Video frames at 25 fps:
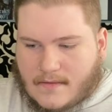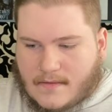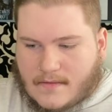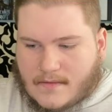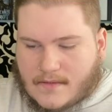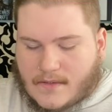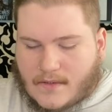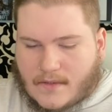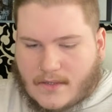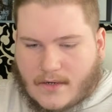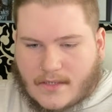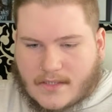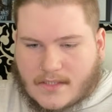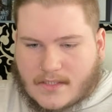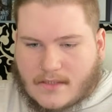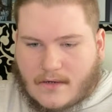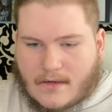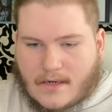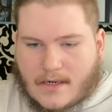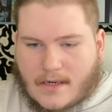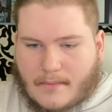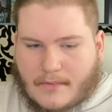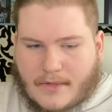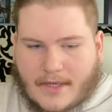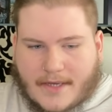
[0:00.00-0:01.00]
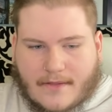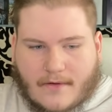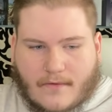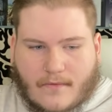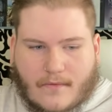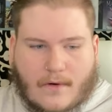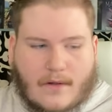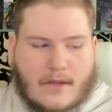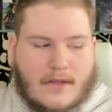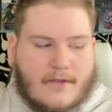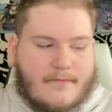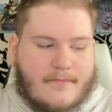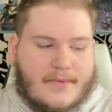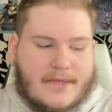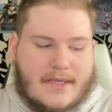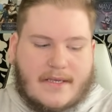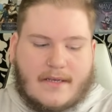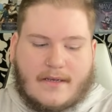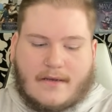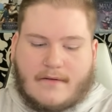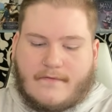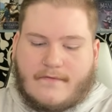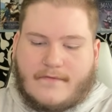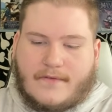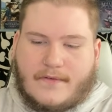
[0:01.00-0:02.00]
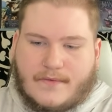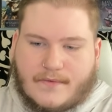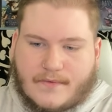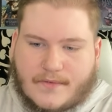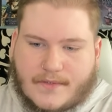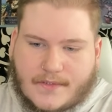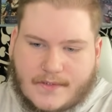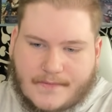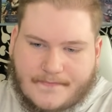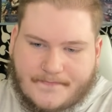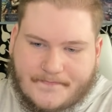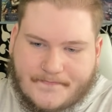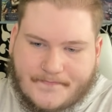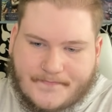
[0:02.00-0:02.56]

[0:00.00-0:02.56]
So they're still going to play the role of being confused.